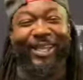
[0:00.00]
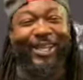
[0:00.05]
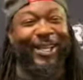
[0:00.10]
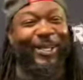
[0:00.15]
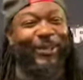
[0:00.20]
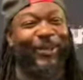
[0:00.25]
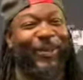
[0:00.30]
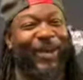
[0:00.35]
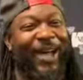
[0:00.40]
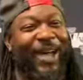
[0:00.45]

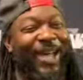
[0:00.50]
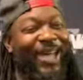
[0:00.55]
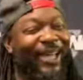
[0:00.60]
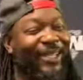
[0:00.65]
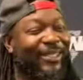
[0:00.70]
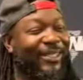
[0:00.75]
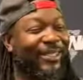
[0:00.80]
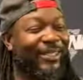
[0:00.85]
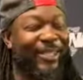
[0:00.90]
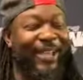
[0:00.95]
That's why I had
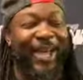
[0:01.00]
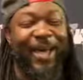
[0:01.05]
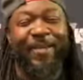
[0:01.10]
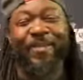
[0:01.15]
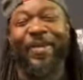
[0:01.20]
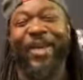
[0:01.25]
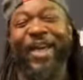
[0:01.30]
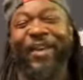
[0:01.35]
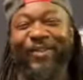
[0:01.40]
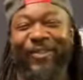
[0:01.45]
to slide
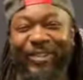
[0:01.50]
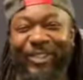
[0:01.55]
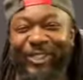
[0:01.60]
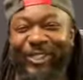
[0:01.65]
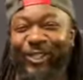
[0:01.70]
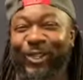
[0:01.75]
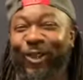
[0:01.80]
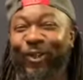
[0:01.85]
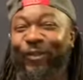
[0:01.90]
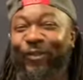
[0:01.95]
back from the
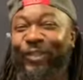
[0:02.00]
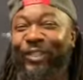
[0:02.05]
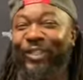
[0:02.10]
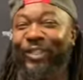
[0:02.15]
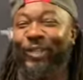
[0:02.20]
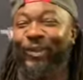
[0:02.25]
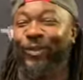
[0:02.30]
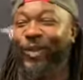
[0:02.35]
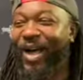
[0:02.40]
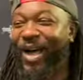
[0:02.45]
show for a
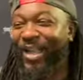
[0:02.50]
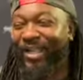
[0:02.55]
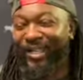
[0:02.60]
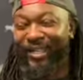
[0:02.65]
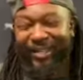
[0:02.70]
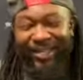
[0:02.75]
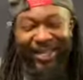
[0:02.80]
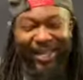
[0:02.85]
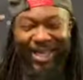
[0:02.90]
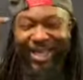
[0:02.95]
little while and
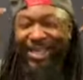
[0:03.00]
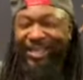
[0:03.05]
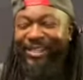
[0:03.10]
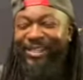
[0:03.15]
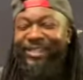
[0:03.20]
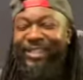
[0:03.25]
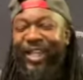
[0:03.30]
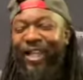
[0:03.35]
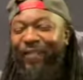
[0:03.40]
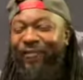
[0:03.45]

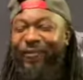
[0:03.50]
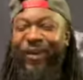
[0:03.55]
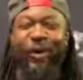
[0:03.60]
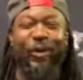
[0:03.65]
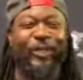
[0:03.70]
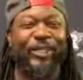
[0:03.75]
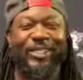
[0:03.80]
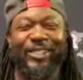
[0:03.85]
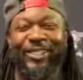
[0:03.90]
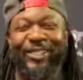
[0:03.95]
stay
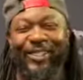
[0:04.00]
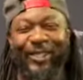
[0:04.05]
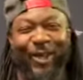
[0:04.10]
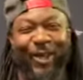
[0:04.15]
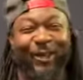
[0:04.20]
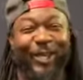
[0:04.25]
focused, you know.